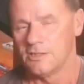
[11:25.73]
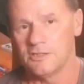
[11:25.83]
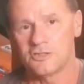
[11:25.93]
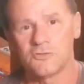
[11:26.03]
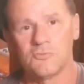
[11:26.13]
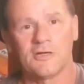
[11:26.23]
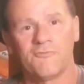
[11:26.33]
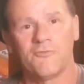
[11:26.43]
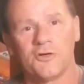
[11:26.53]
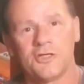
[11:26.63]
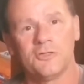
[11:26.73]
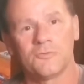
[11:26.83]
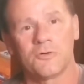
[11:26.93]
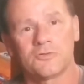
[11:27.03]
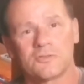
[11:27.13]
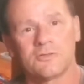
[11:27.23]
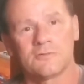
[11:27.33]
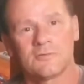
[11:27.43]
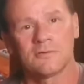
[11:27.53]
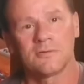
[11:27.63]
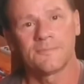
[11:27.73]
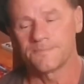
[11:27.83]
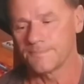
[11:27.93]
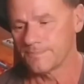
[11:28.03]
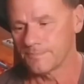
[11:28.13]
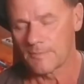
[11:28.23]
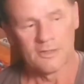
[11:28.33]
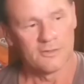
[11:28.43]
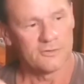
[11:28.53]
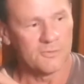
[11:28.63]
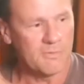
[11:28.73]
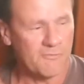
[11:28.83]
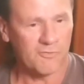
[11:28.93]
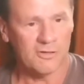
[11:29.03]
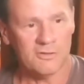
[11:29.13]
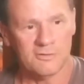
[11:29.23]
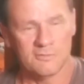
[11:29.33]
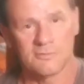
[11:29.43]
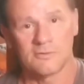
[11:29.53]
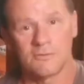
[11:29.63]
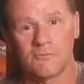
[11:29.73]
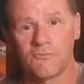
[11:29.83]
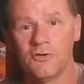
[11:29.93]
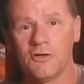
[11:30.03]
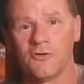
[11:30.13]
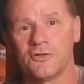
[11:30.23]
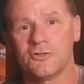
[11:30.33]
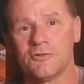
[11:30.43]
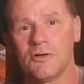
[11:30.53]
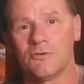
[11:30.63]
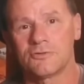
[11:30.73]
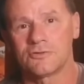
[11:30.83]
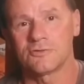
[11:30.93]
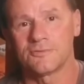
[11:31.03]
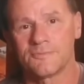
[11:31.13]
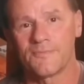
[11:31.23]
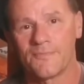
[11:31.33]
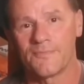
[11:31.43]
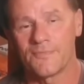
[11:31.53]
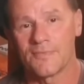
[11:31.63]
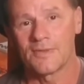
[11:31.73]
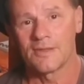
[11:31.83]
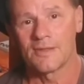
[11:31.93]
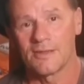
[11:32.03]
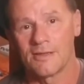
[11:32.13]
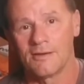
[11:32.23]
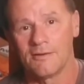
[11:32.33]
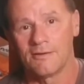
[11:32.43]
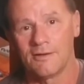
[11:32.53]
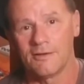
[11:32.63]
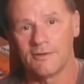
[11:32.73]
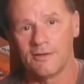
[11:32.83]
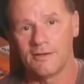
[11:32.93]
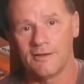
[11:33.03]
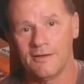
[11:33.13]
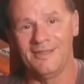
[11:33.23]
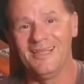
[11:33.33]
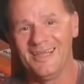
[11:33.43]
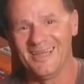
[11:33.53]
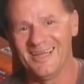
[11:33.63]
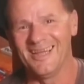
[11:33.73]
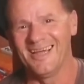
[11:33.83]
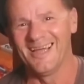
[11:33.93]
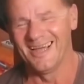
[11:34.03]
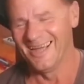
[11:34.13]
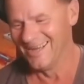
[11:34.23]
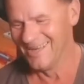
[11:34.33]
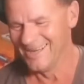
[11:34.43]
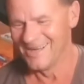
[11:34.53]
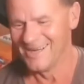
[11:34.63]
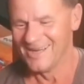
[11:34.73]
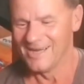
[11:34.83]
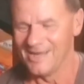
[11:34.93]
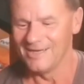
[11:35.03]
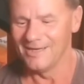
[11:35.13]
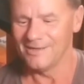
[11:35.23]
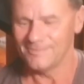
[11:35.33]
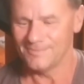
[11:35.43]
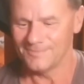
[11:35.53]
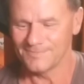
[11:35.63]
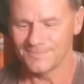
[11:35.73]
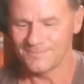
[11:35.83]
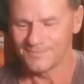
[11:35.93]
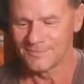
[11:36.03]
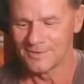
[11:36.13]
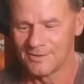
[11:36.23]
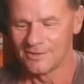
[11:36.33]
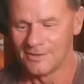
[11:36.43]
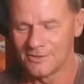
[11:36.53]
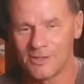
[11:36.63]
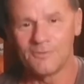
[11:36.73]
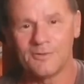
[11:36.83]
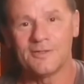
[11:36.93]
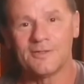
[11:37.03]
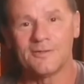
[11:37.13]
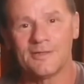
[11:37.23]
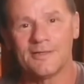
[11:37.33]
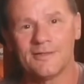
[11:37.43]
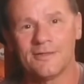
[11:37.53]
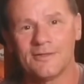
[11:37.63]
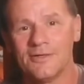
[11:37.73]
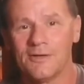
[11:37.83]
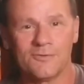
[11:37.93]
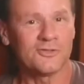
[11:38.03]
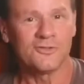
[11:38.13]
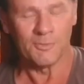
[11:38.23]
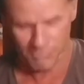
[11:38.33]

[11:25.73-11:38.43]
it's 240 euros. Yep. The muffler, 300 euros. So only soup and bread. Yeah. No so, restaurants anymore. No, there's not a